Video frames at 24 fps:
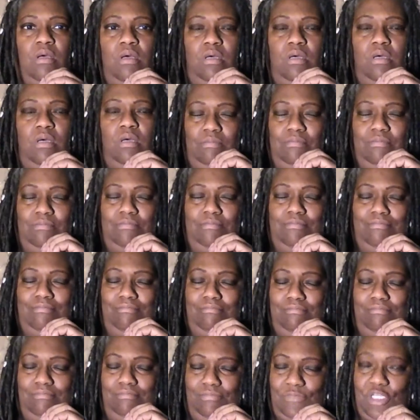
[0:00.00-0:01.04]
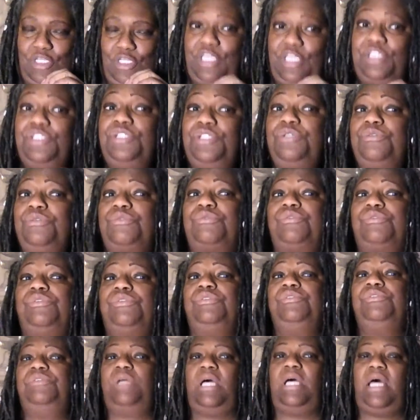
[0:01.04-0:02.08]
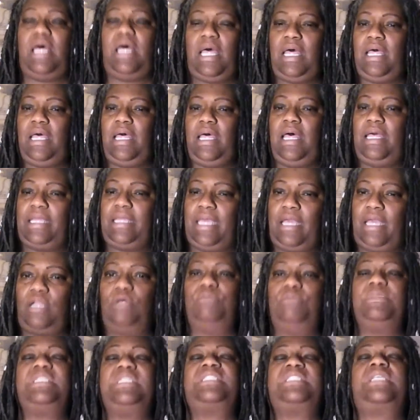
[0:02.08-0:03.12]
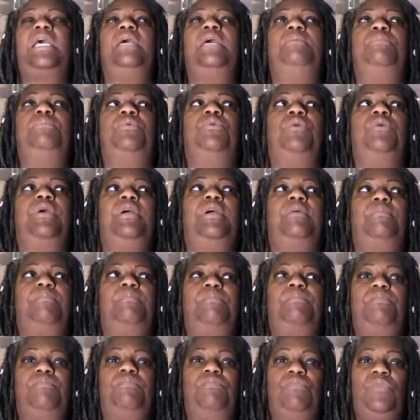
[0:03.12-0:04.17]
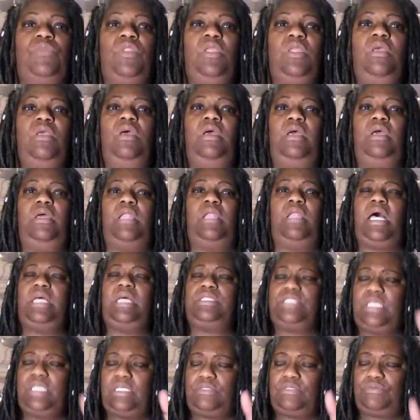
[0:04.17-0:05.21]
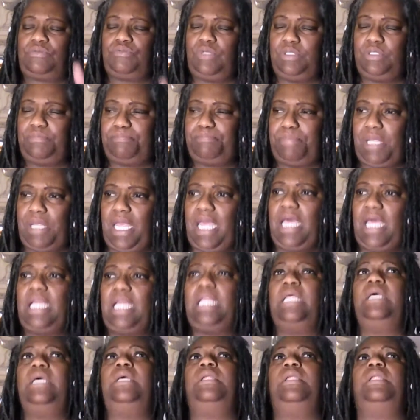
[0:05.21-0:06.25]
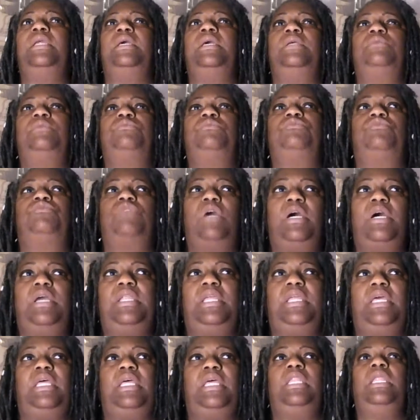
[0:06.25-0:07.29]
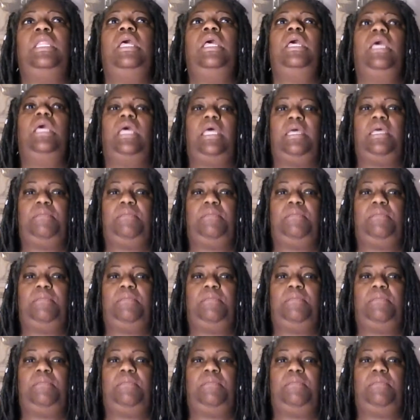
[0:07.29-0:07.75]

uh, as usual, I got on my skateboard and I just was pedaling and running